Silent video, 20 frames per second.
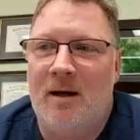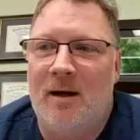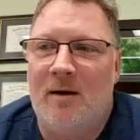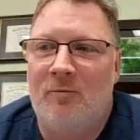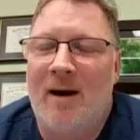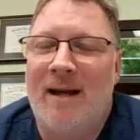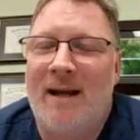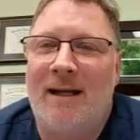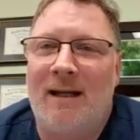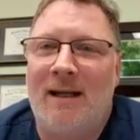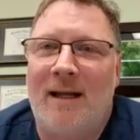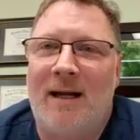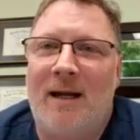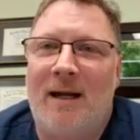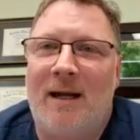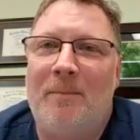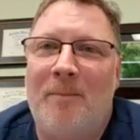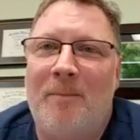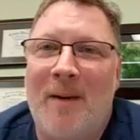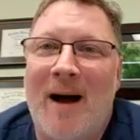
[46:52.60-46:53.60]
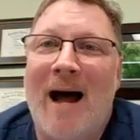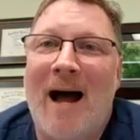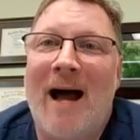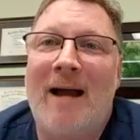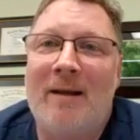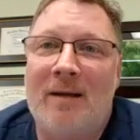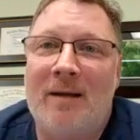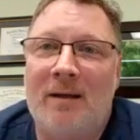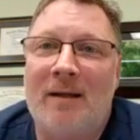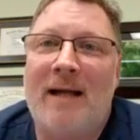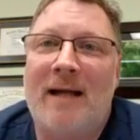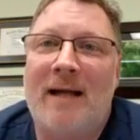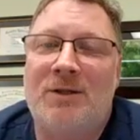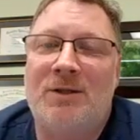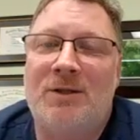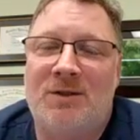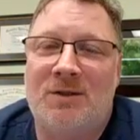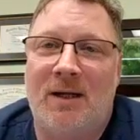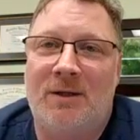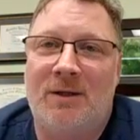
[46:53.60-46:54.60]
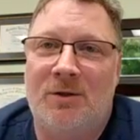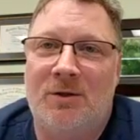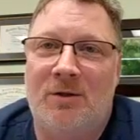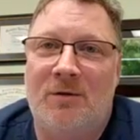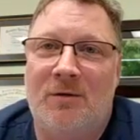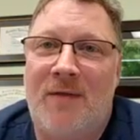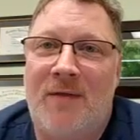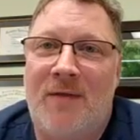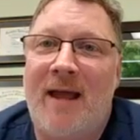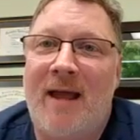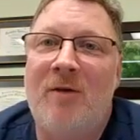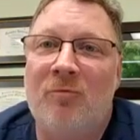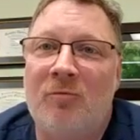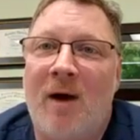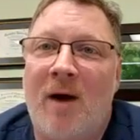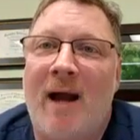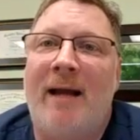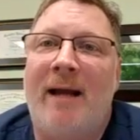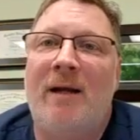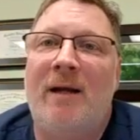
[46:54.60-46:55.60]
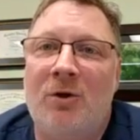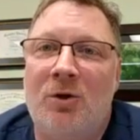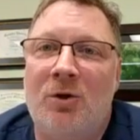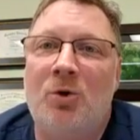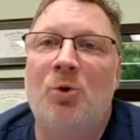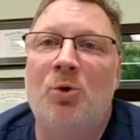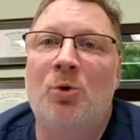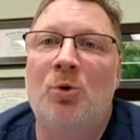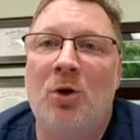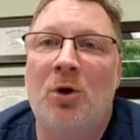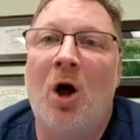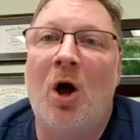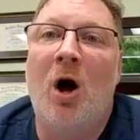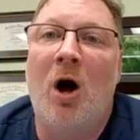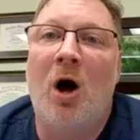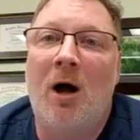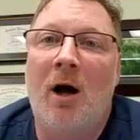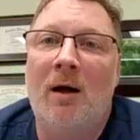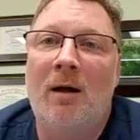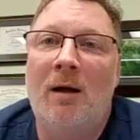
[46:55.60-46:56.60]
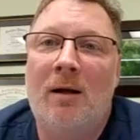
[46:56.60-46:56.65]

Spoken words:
regulated by the legislature. They write new law.